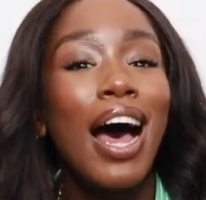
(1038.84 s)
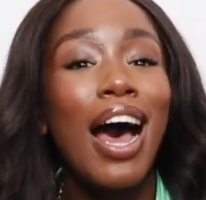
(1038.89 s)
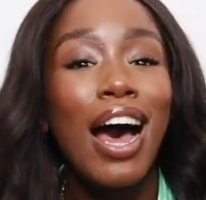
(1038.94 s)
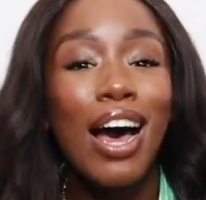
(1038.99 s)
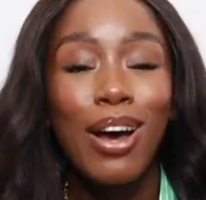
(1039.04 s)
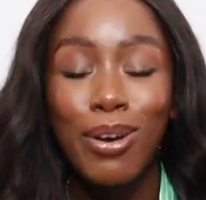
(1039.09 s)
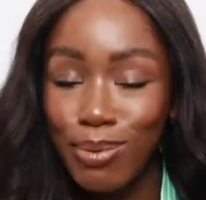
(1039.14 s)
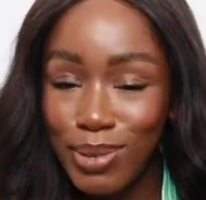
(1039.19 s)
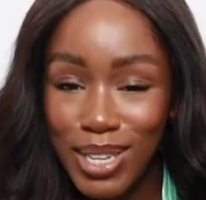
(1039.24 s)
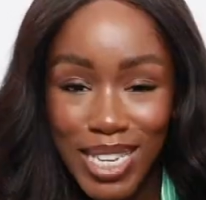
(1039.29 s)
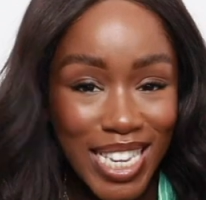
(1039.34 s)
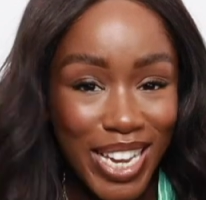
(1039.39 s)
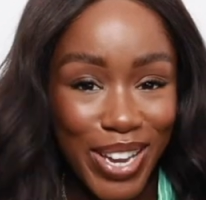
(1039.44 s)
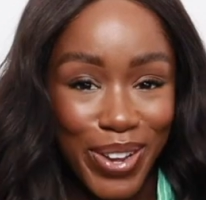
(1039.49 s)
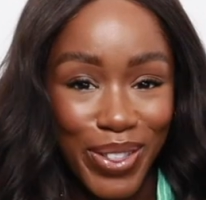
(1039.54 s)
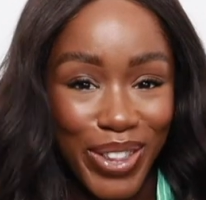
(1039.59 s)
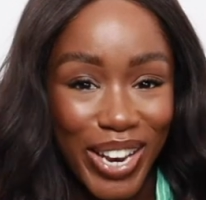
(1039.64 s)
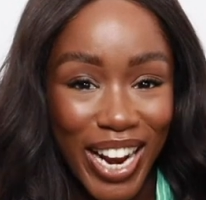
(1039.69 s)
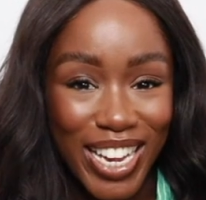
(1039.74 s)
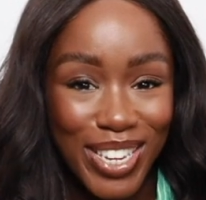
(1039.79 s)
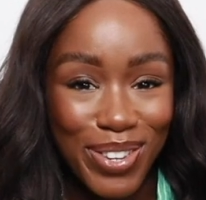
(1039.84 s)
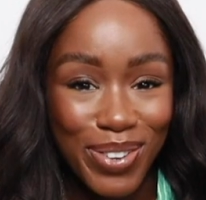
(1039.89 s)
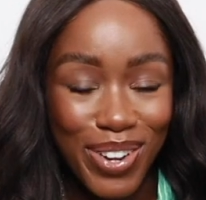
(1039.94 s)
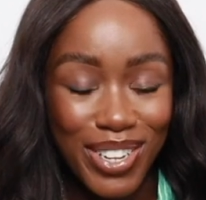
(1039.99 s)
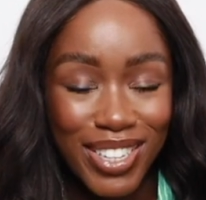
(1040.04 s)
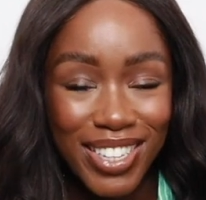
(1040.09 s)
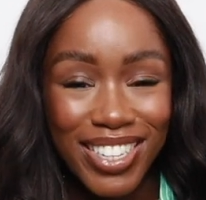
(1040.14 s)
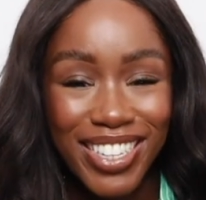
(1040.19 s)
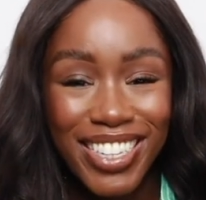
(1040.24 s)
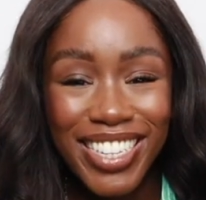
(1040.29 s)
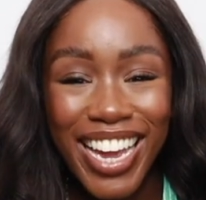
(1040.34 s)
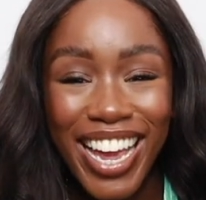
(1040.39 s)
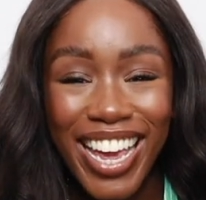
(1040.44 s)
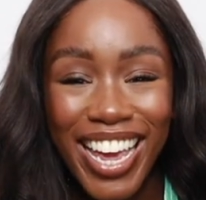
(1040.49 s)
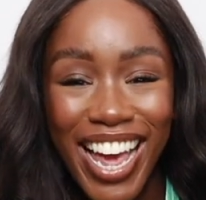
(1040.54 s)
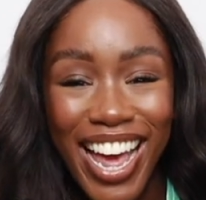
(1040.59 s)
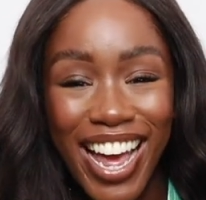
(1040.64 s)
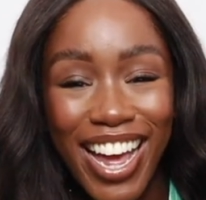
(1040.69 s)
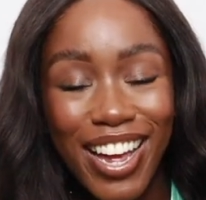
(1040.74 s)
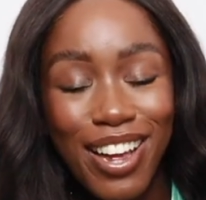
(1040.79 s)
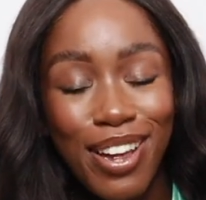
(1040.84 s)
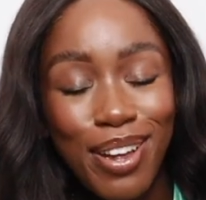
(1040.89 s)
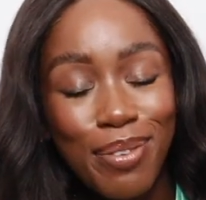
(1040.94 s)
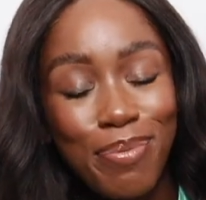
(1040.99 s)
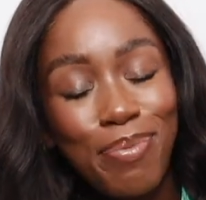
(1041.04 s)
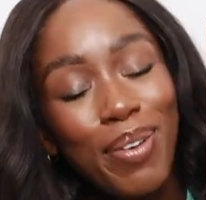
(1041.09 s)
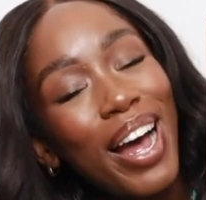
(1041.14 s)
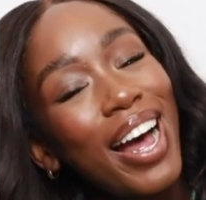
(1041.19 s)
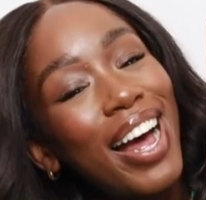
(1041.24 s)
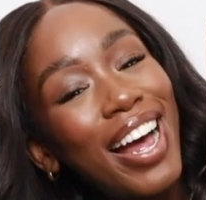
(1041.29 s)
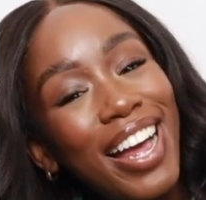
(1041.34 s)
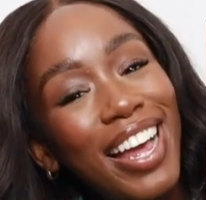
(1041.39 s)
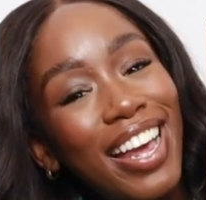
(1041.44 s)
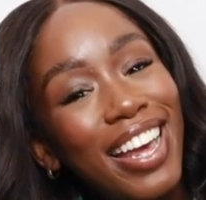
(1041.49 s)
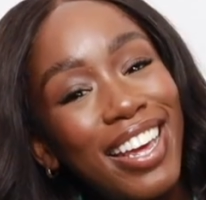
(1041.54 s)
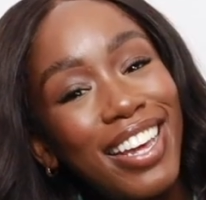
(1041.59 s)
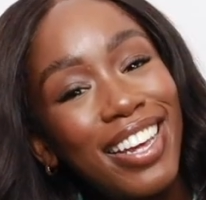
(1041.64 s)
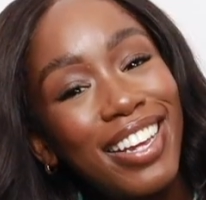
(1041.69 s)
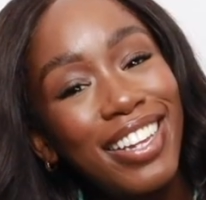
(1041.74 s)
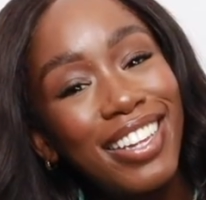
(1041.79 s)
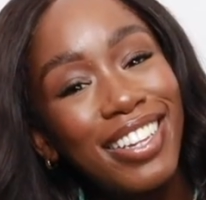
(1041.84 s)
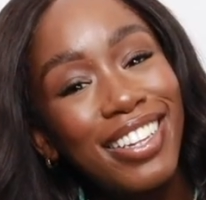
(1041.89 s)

I hope to see you in the next one. Take care. Bye.